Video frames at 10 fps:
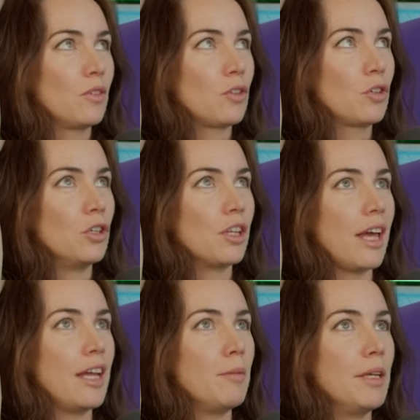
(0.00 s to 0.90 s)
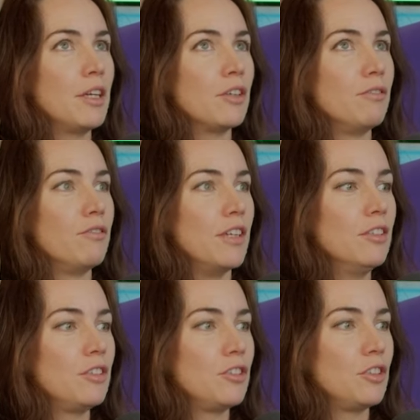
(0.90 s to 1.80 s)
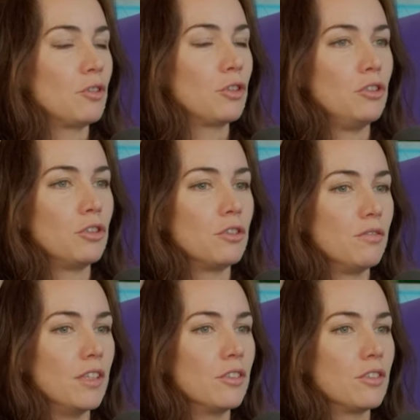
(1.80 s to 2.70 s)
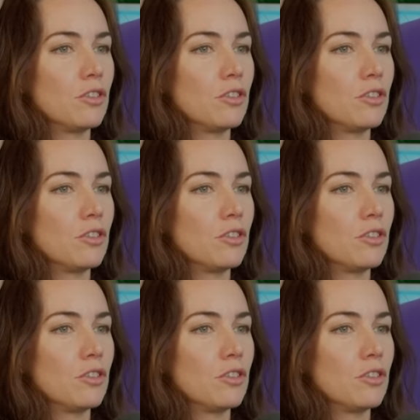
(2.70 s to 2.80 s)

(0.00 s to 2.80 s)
could they be convinced? You know, could you convince a